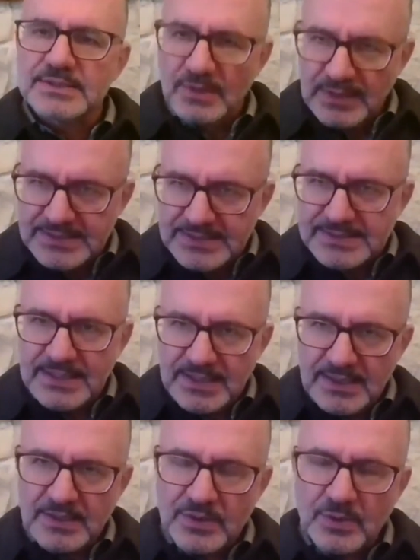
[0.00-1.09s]
So let's
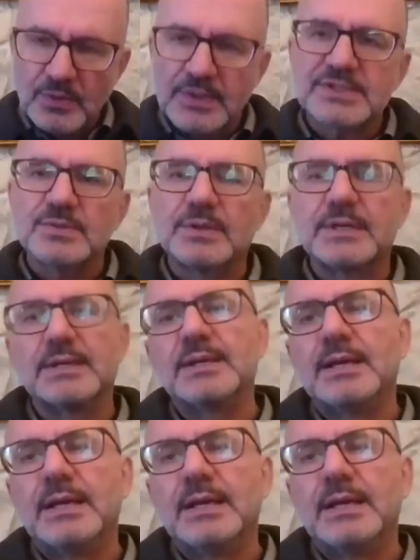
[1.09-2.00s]
see through history,